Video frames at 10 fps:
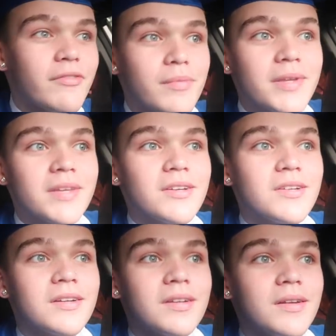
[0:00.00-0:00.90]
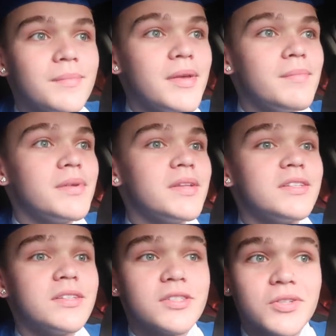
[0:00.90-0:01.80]
haven't been here, they've been
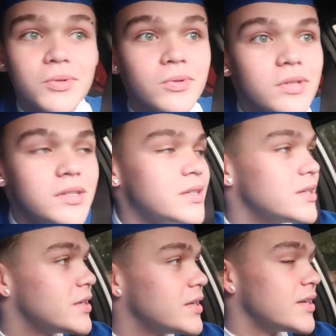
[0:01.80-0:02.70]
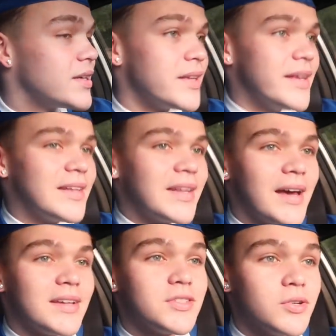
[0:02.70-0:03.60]
to school in
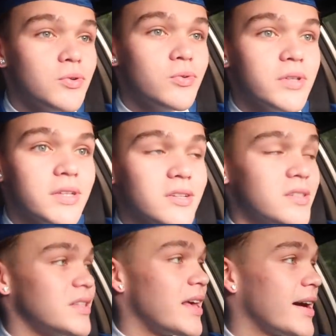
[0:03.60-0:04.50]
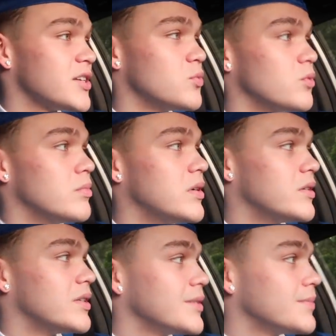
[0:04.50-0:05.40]
like 2 years, the actual
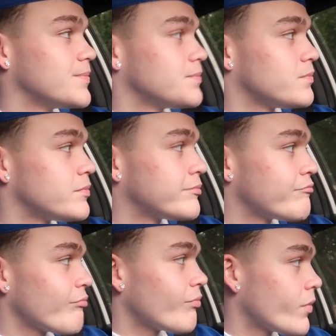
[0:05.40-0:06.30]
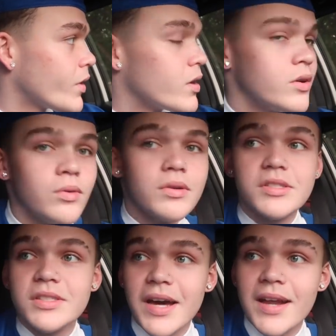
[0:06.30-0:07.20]
building. Which
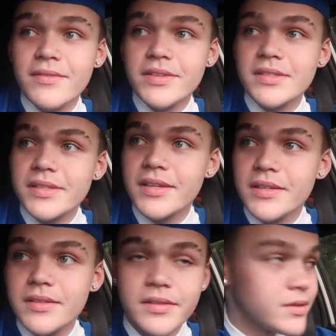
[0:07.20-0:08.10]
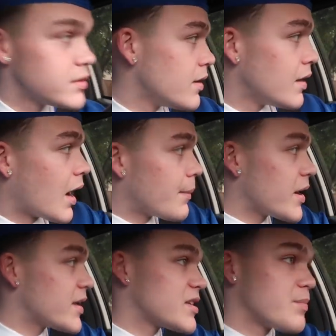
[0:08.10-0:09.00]
is kind of insane. I'm
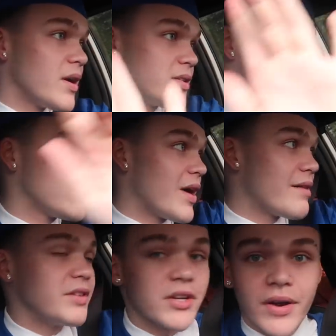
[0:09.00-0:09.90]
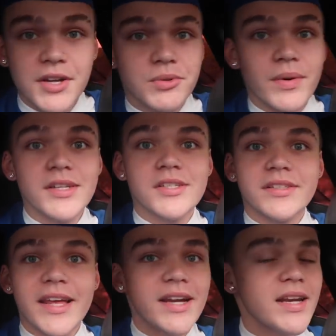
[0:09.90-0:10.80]
kind of surprised they're still having the graduation.
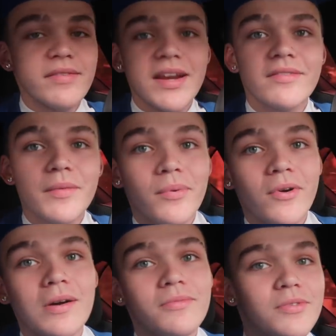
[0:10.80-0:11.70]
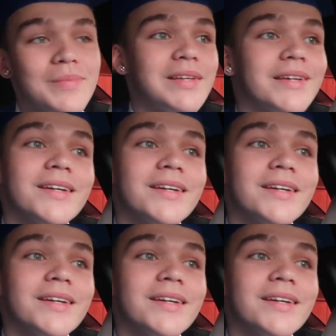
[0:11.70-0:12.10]
They didn't even have a prom for me,